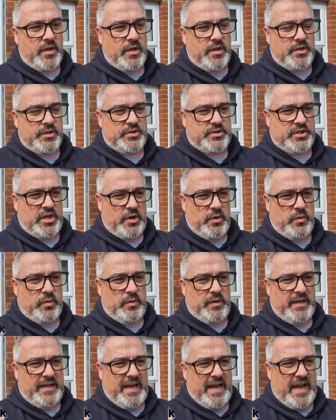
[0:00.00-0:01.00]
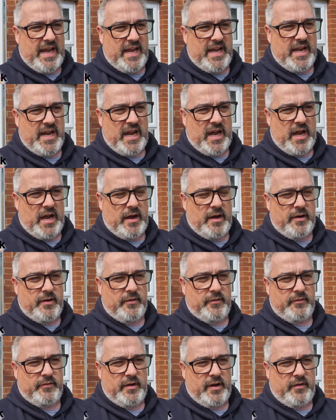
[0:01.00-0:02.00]
So yeah,
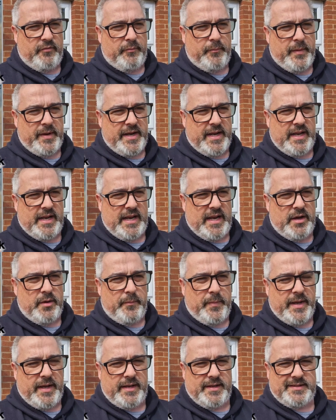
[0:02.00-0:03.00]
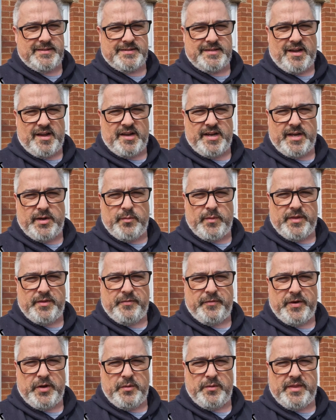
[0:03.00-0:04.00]
I've been a little bit tardy with a
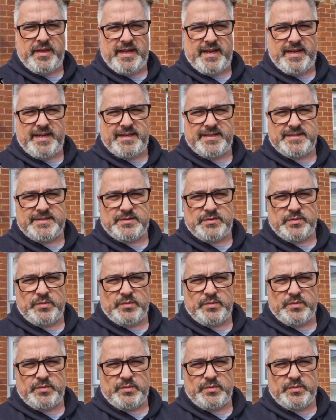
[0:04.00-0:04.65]
few things.